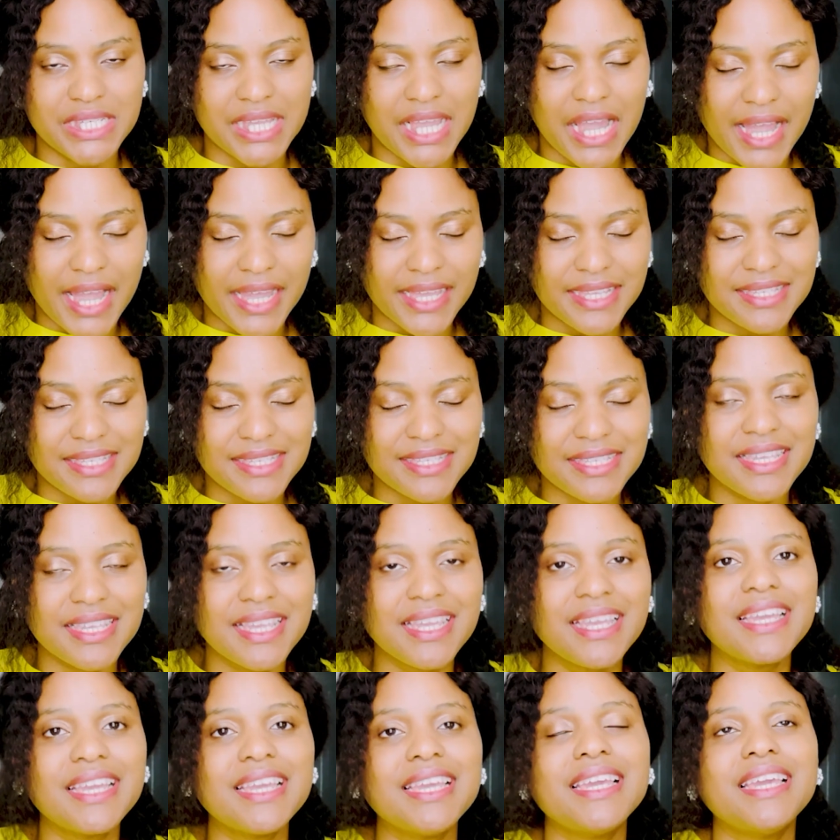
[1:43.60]
guys,
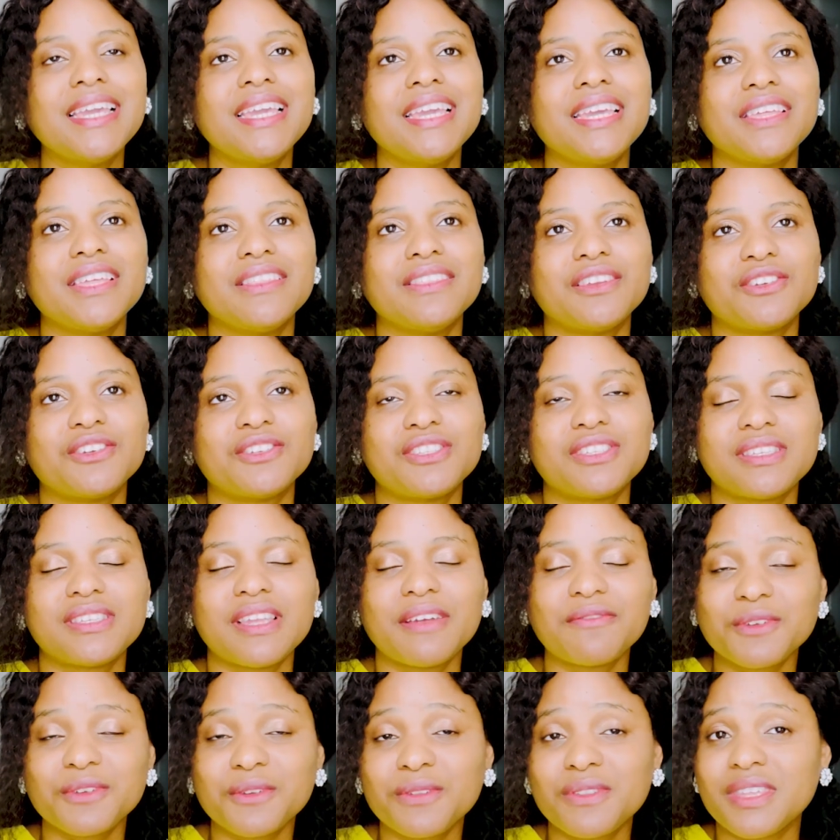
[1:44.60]
there are
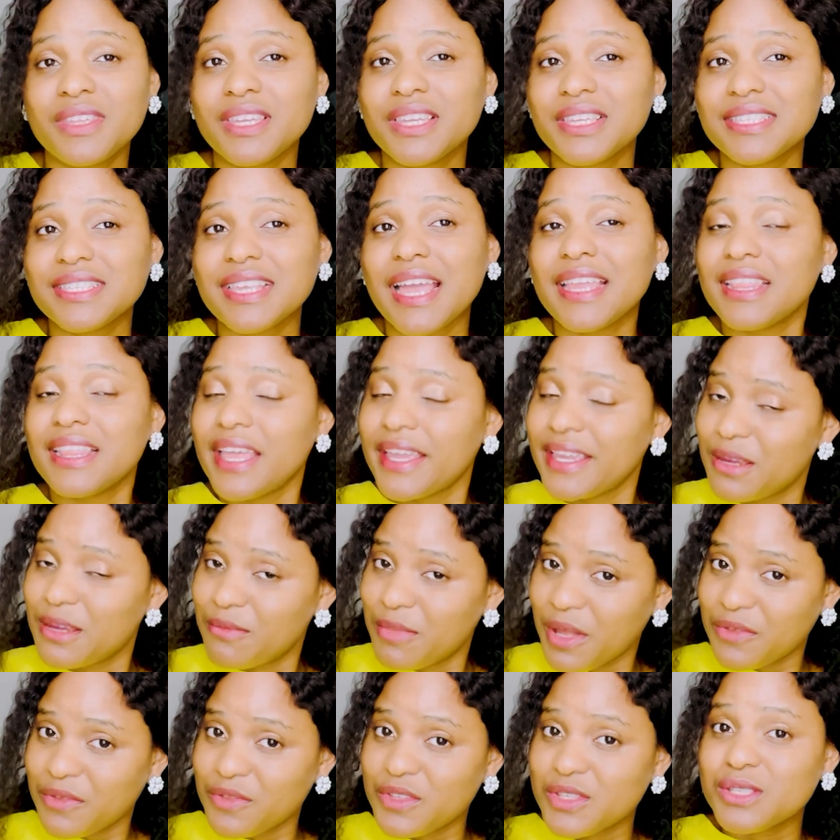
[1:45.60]
several things I like
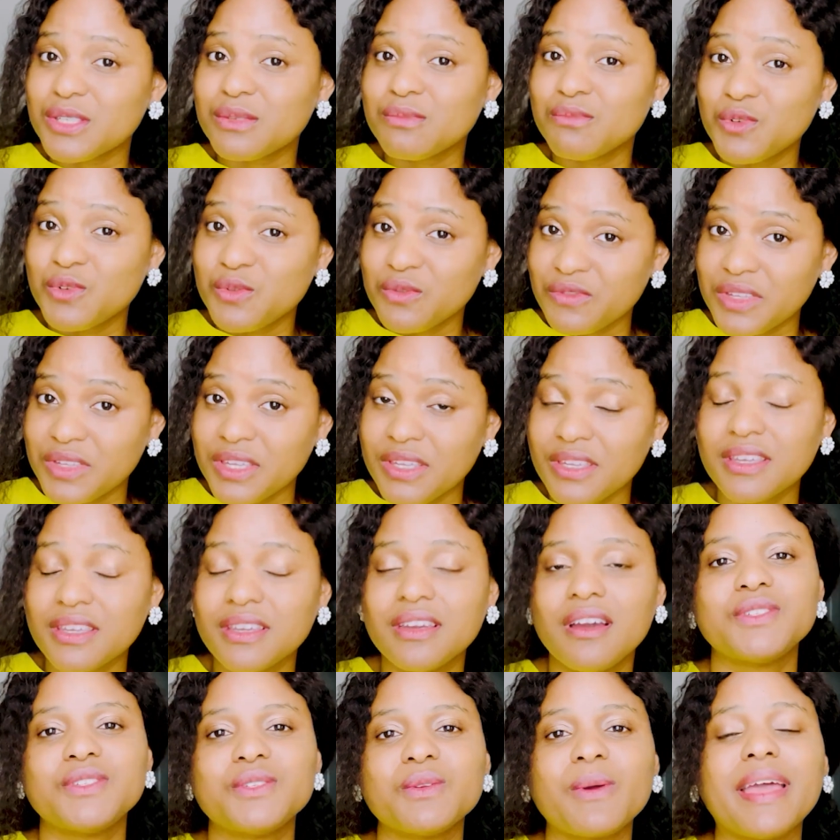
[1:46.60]
about this movie.
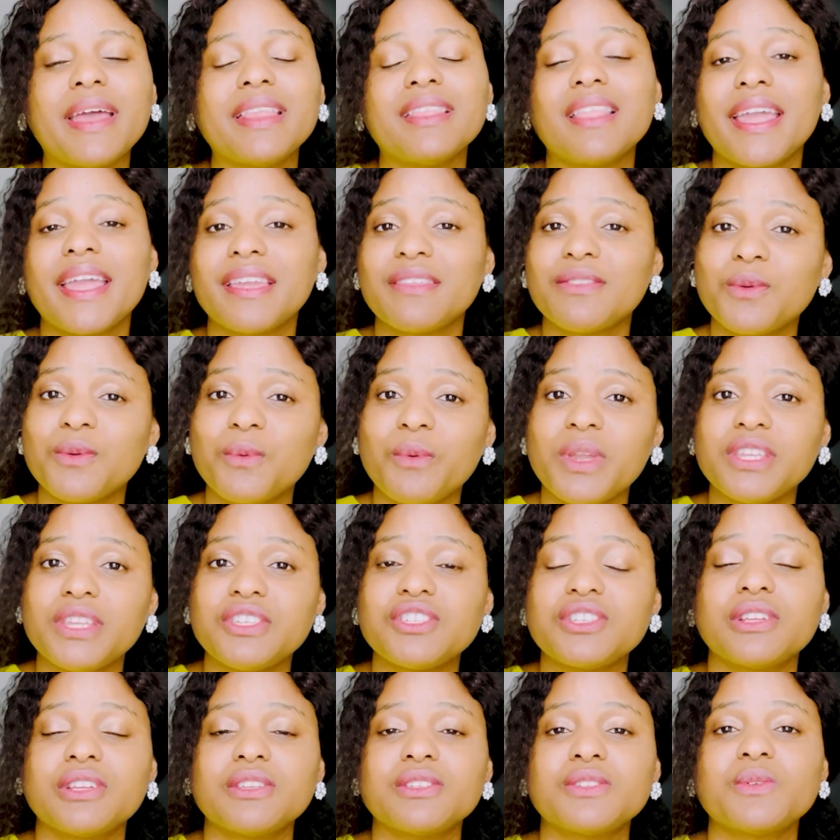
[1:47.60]
So I like the way
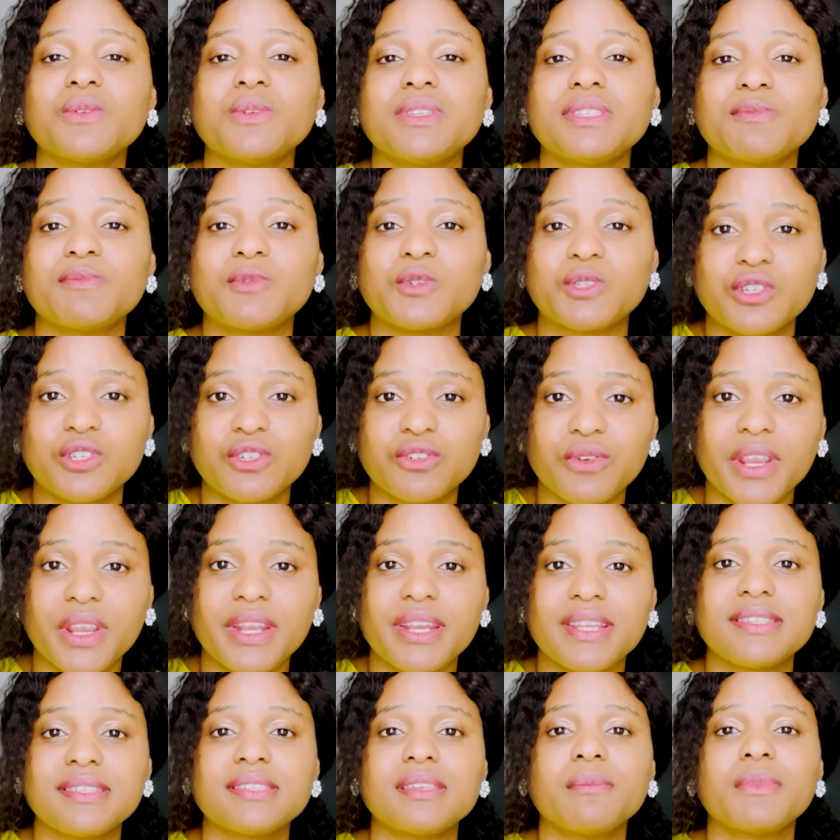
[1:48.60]
Chinonso is
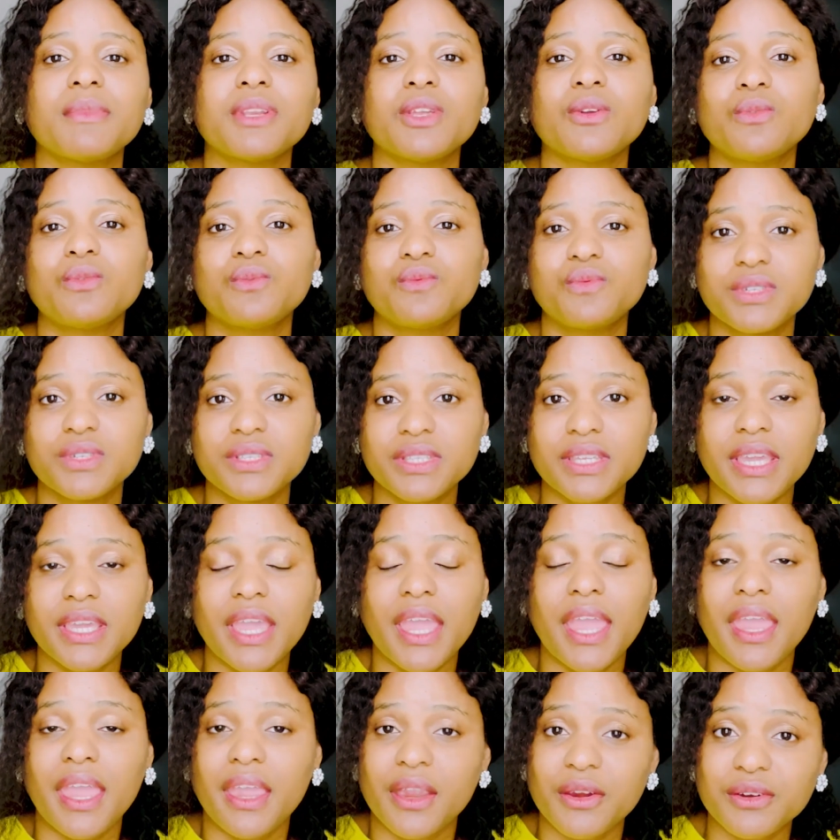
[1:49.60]
portrayed as somebody who really
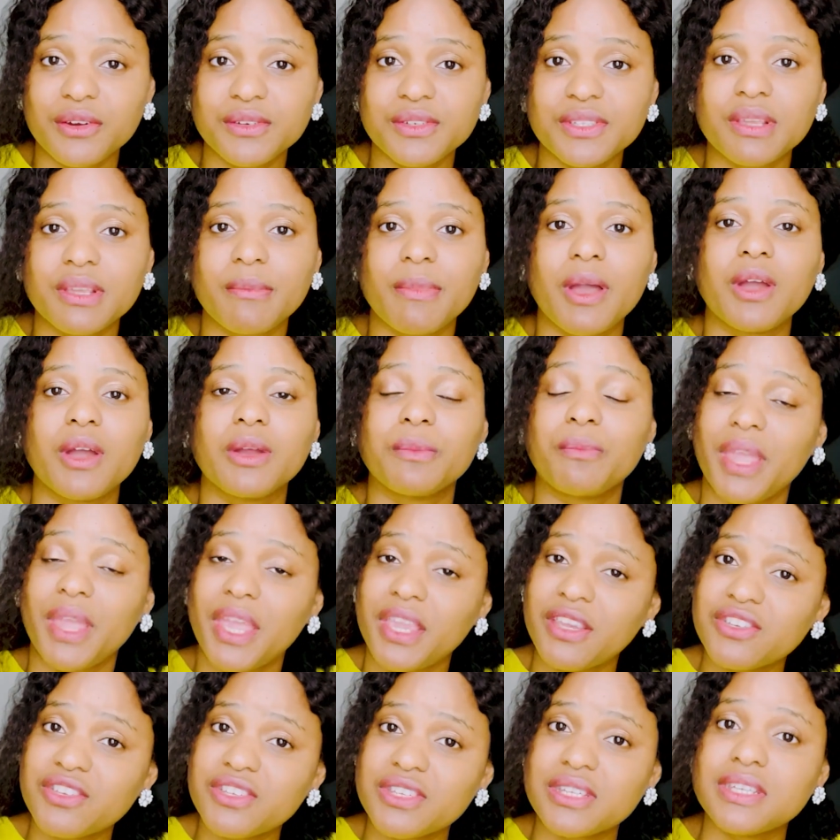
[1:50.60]
cares about her
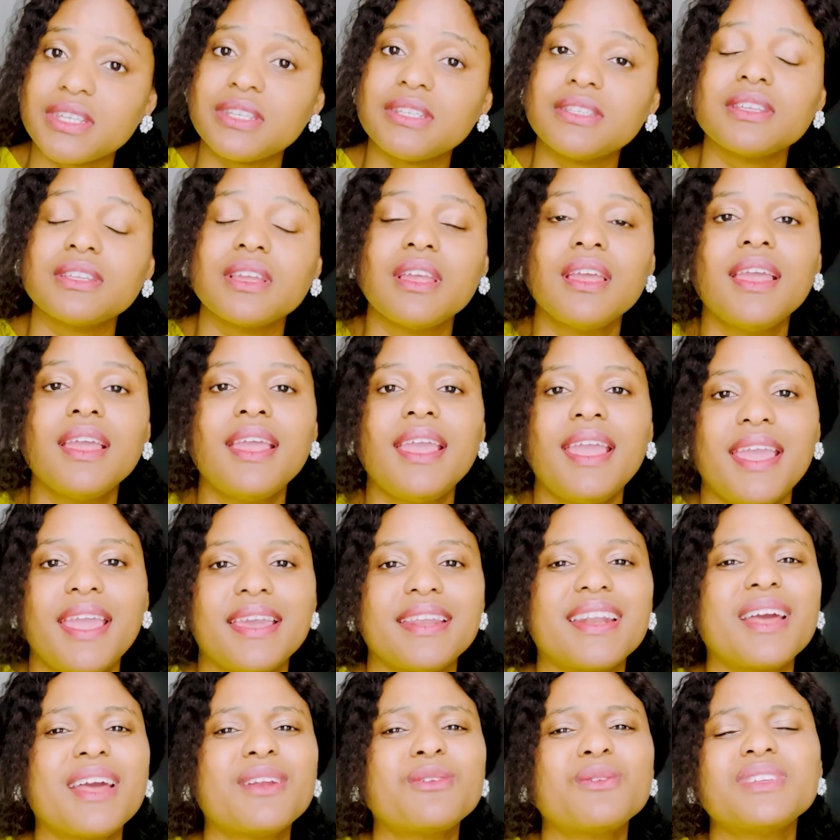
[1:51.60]
patient,
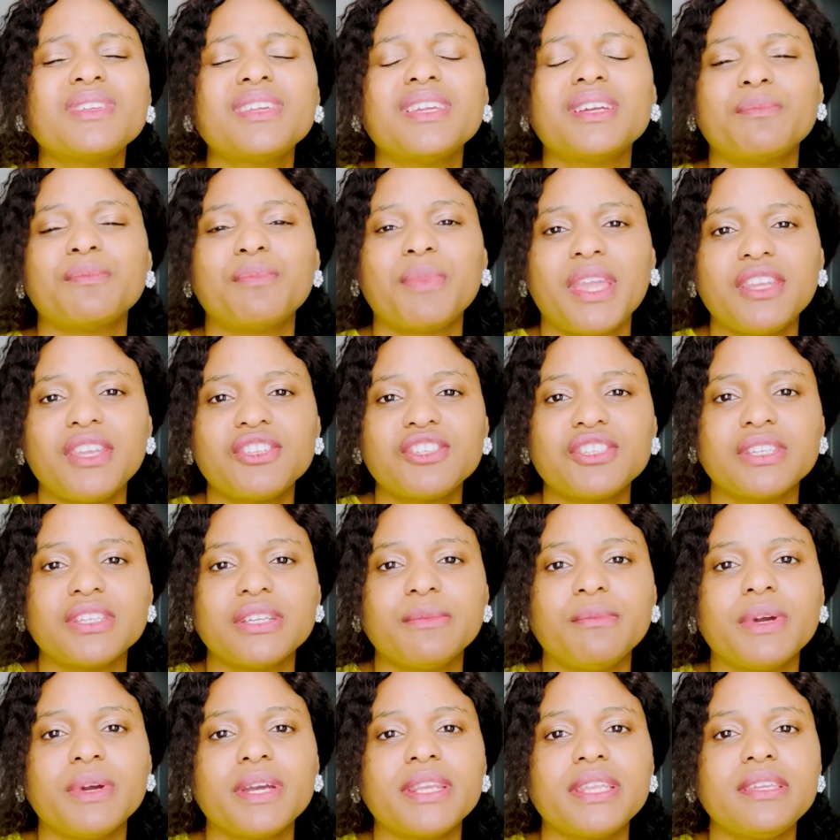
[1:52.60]
and not only her
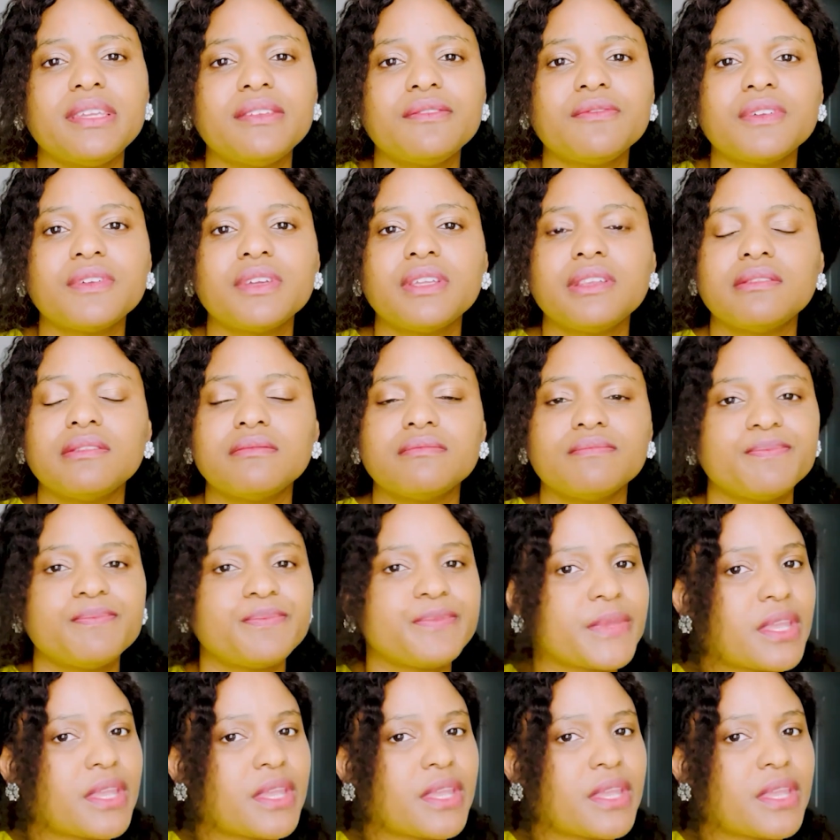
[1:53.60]
patient, but even